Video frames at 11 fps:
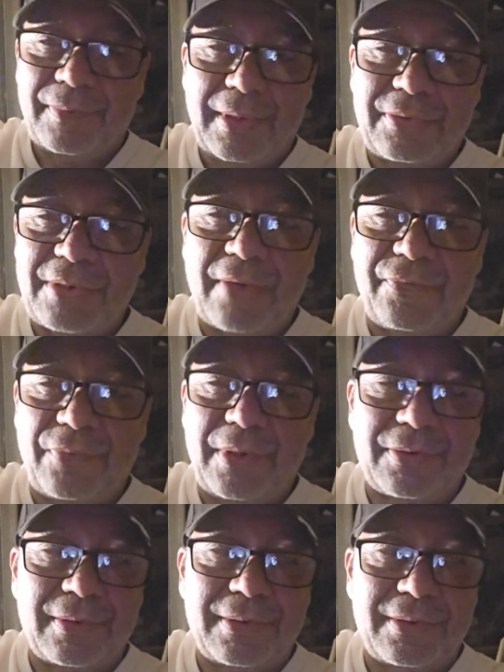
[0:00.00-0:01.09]
It's not
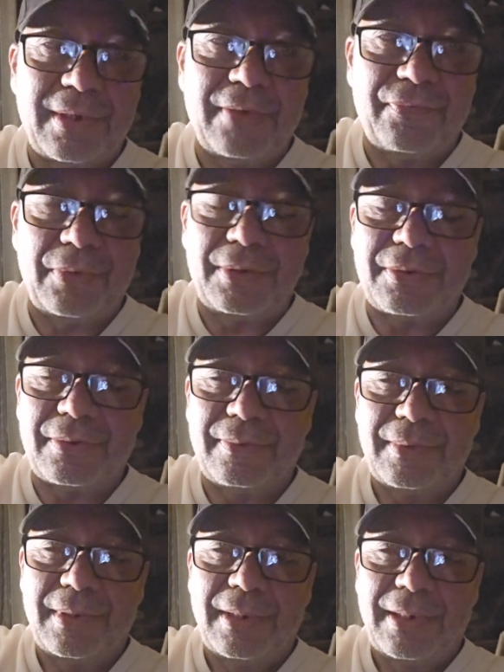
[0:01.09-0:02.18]
freezing. It's not freezing.
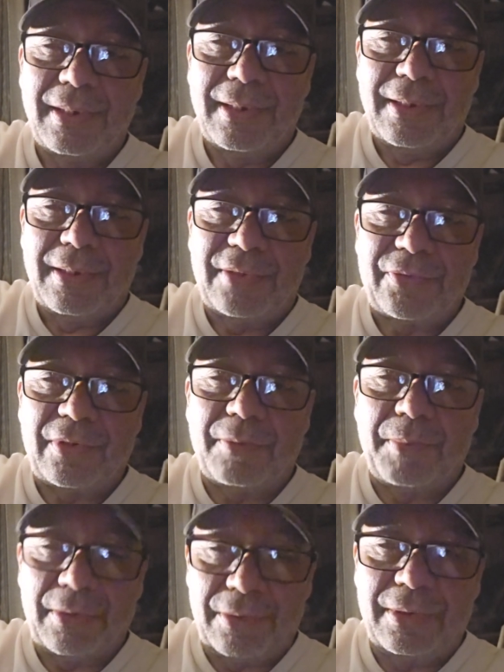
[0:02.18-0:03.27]
It's gonna
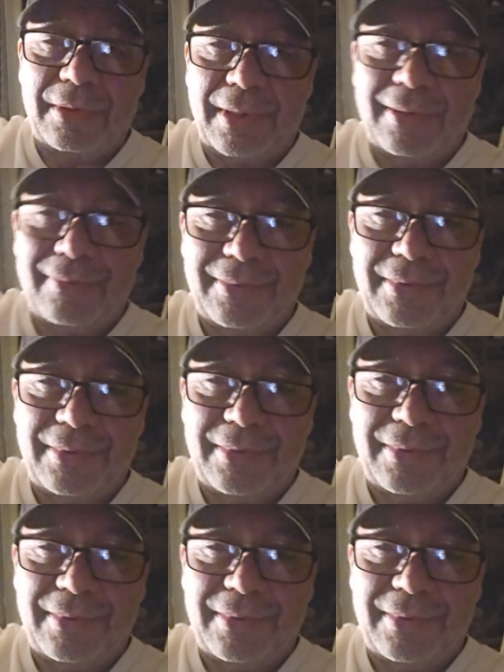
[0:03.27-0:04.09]
be a good day. Take it